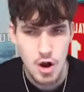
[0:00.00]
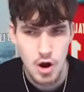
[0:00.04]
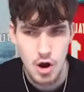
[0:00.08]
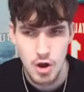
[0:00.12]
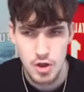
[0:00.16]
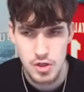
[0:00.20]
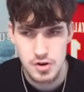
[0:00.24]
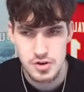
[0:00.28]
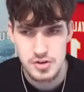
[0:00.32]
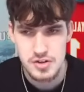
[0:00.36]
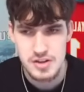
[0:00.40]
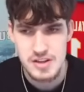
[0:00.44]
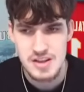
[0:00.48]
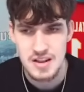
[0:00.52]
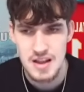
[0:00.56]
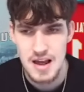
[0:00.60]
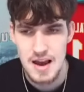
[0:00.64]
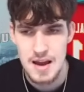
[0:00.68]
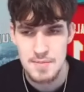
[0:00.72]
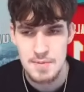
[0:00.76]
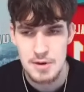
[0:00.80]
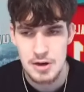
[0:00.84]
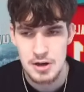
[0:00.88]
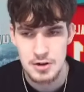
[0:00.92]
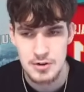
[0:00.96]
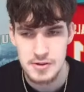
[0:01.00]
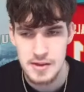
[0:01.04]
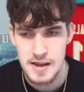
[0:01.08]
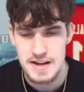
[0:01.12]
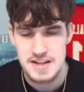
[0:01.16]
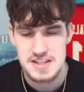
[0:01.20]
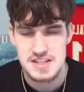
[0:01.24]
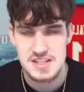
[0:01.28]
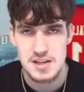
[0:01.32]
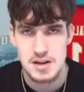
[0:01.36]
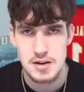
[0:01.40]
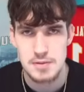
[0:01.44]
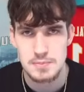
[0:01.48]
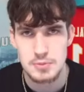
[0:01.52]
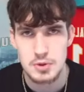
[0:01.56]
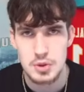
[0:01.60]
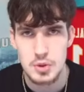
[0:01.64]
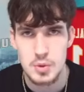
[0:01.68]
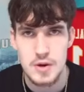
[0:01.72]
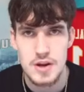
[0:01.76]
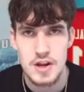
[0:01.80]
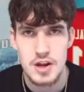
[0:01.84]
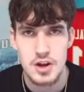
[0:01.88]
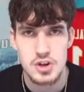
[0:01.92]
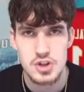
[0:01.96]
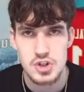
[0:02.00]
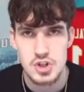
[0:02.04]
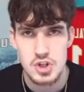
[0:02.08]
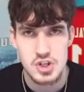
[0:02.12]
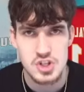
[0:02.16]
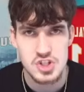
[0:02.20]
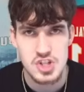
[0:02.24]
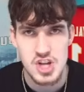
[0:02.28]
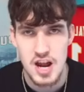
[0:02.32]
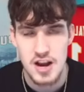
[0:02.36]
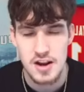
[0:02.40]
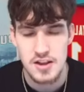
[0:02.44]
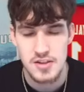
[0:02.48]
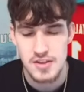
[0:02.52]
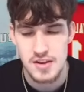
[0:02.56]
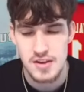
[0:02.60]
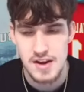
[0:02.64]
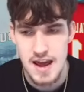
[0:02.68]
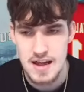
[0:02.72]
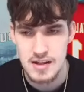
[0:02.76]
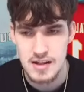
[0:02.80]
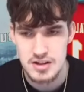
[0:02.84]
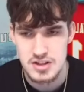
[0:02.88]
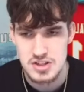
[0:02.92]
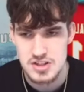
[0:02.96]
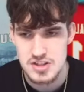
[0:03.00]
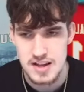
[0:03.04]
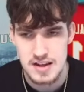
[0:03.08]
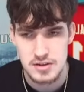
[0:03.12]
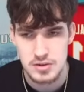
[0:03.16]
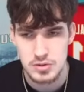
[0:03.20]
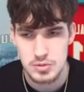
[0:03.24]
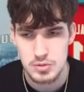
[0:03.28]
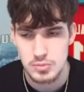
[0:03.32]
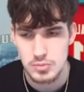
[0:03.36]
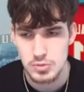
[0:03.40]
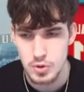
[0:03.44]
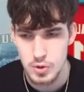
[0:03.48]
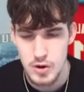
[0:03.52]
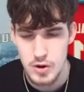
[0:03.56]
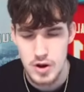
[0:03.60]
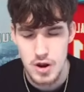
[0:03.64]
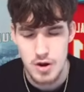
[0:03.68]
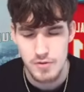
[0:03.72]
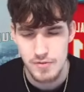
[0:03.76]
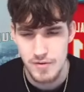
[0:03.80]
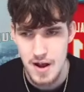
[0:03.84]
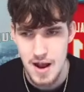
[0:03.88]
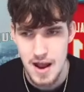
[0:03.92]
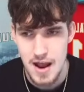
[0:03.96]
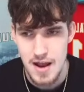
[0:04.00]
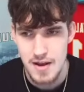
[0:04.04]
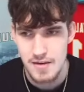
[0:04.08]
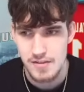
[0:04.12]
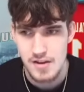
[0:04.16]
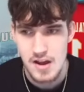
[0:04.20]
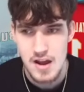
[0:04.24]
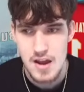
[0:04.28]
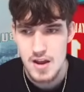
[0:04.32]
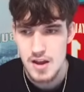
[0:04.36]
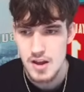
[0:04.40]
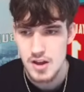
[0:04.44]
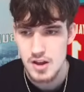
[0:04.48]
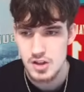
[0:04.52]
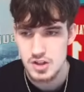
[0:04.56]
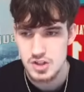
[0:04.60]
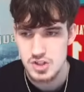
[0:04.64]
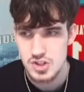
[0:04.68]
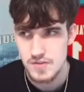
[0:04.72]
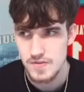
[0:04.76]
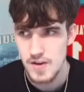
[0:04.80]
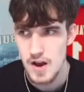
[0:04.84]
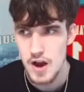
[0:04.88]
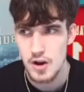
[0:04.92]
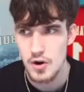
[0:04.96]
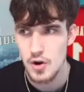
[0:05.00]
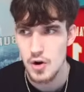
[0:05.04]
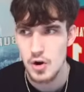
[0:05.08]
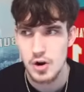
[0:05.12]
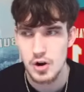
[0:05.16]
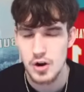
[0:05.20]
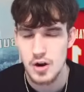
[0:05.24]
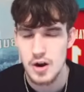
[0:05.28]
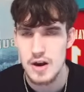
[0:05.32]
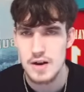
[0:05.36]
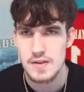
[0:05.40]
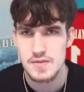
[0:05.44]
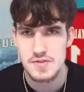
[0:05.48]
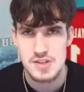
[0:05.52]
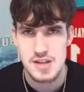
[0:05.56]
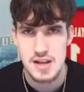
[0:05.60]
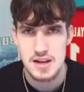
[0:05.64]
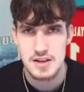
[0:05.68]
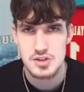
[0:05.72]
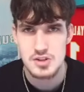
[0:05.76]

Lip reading: All their D linemen are like sub 300. Jonathan Allen's like 305. Javon Hargrave's